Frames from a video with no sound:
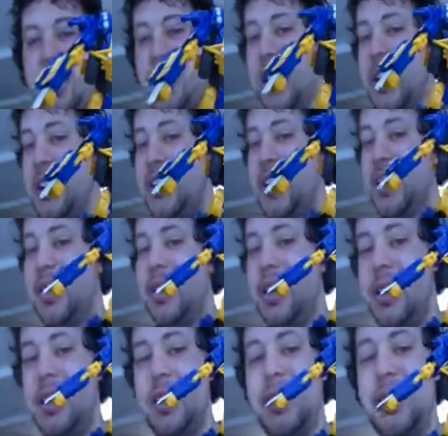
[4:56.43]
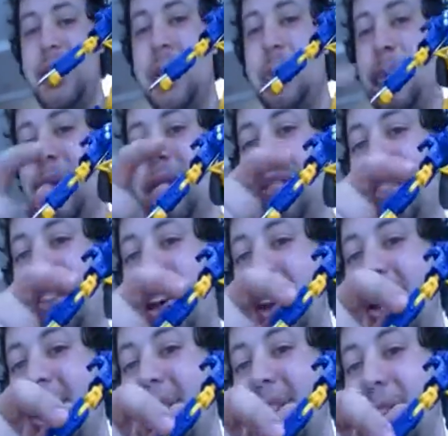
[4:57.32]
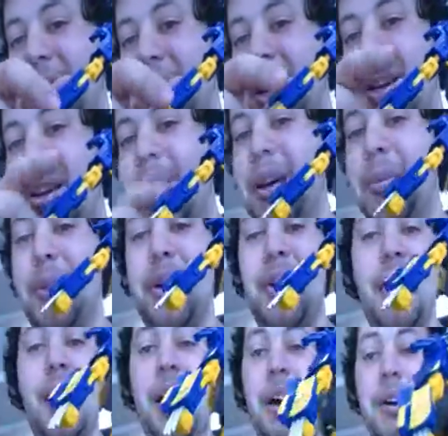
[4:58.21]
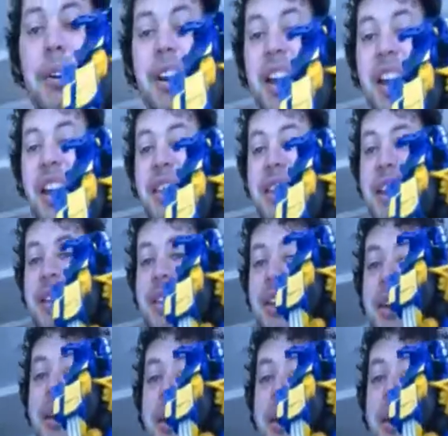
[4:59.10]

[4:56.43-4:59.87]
They could have just done a stupid sliding joint, but no, they